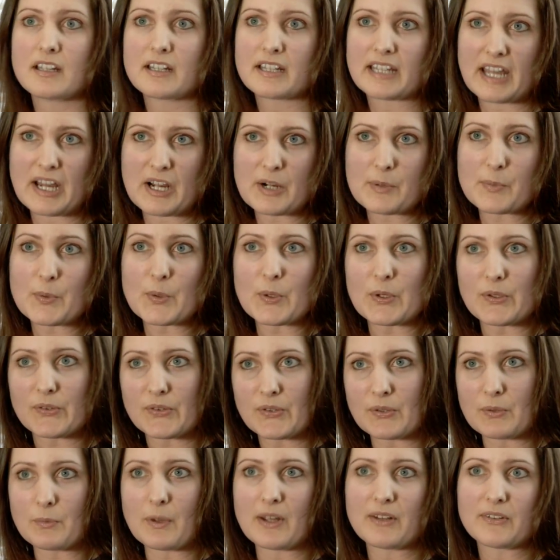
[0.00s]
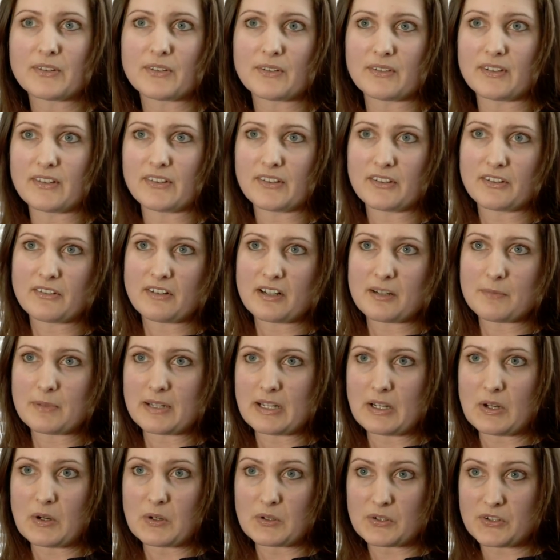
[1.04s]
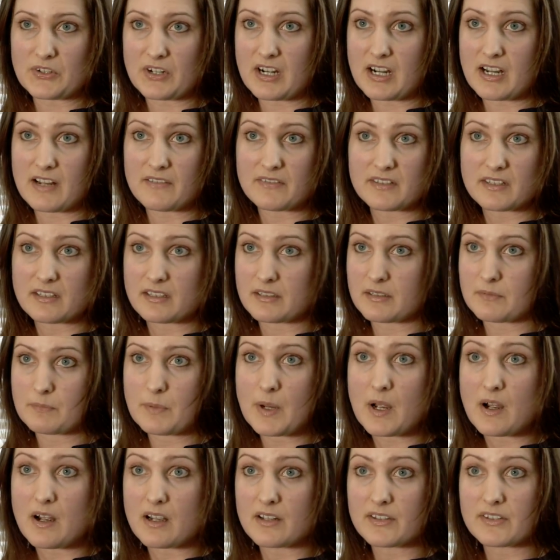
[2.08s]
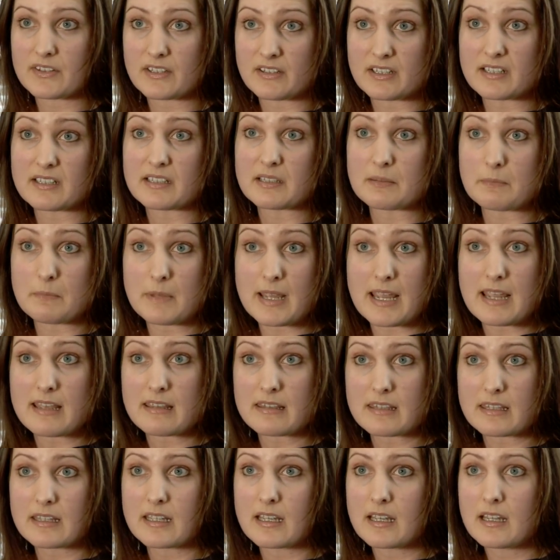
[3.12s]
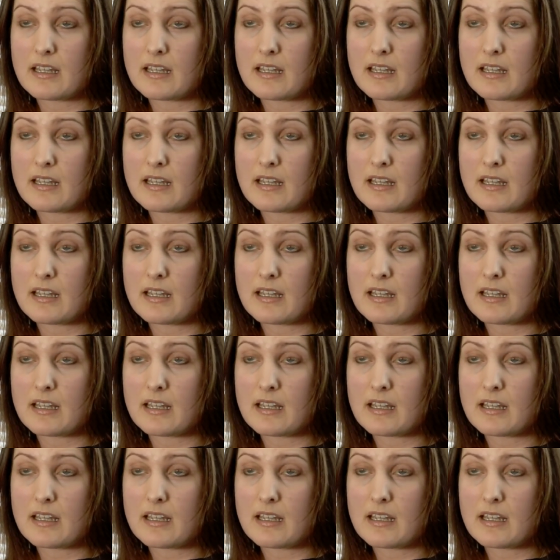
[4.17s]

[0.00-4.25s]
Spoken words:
cowboys who went on these incredibly long drives had passed into myth.